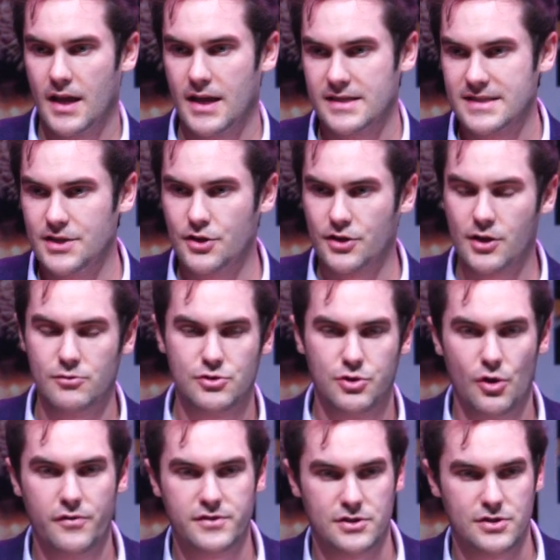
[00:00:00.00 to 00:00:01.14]
senior council
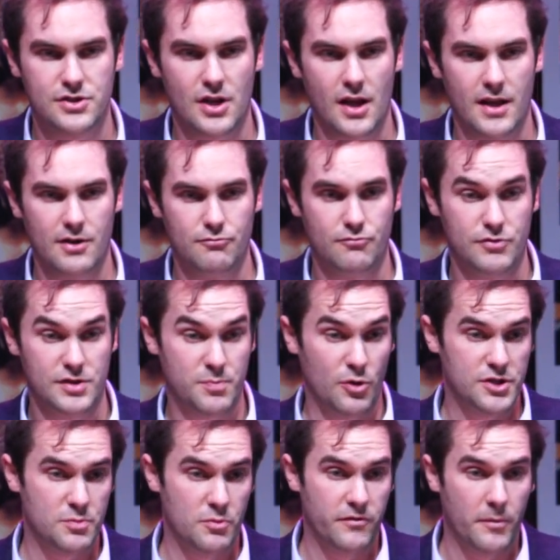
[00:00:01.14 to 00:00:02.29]
officers
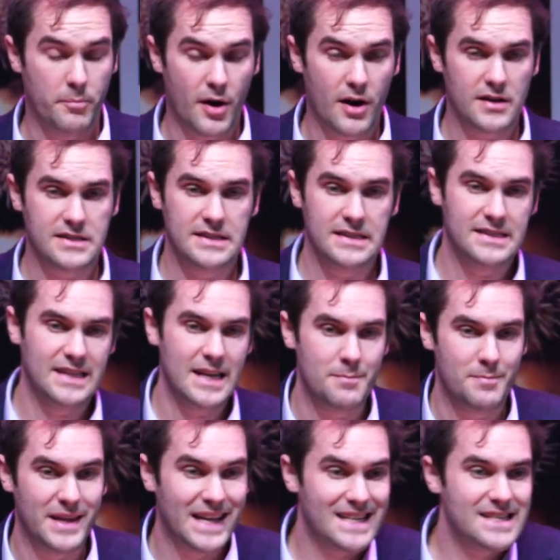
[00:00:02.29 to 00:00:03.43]
responsible for parks in the city,
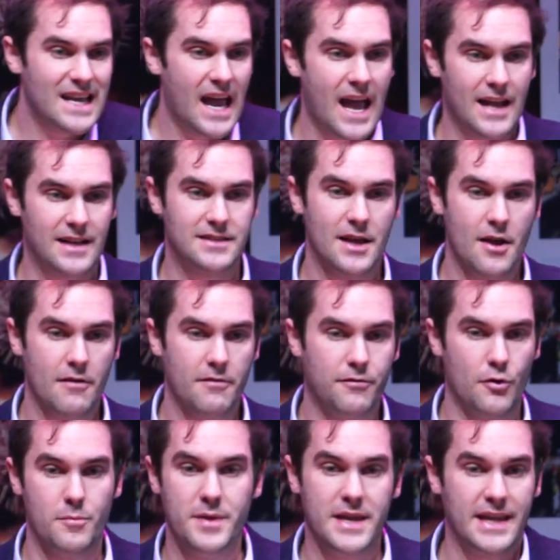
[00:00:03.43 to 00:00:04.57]
being attacked
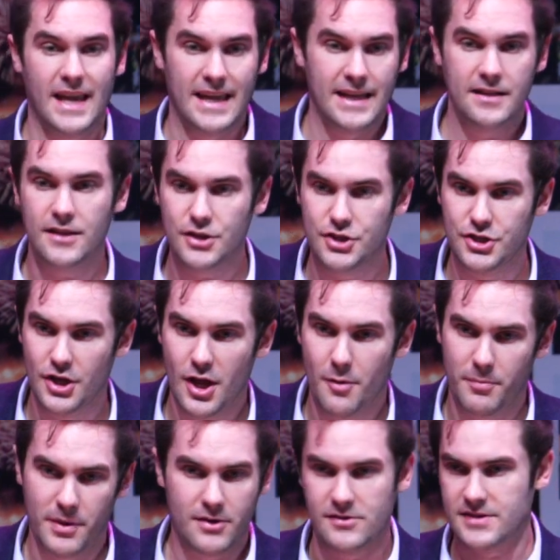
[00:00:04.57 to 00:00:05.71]
for being English
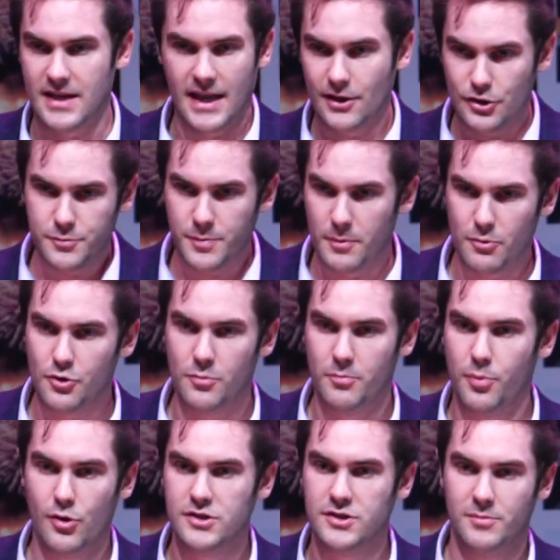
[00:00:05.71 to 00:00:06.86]
because English people couldn't
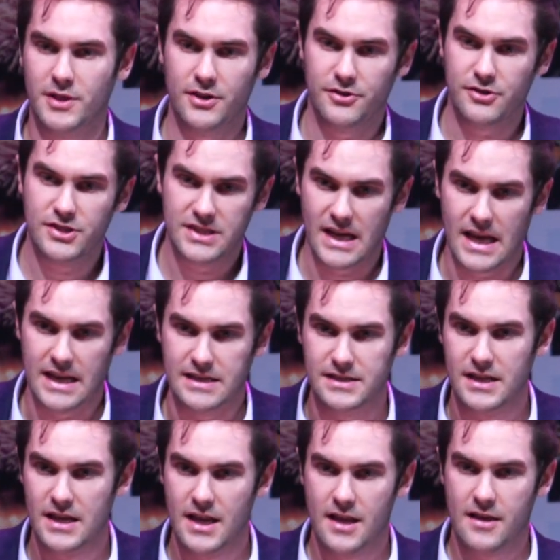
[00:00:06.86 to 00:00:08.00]
possibly understand
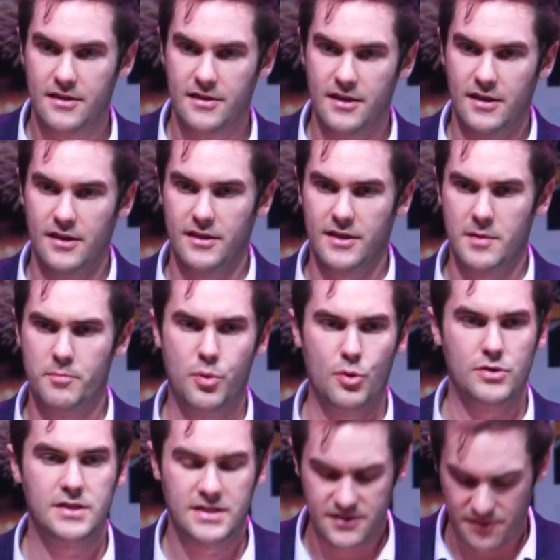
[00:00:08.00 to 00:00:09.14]
the
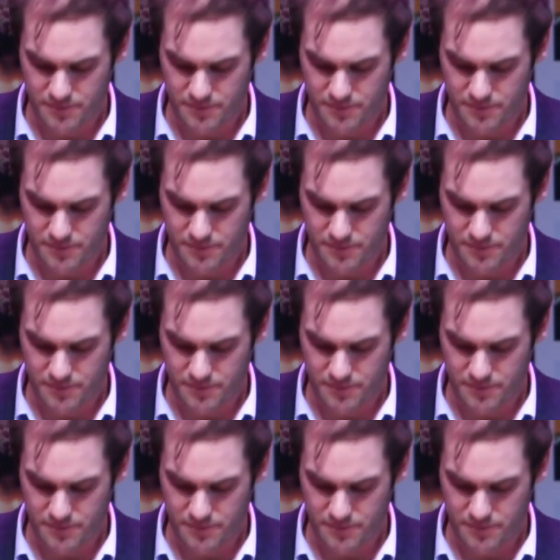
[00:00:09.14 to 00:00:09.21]
importance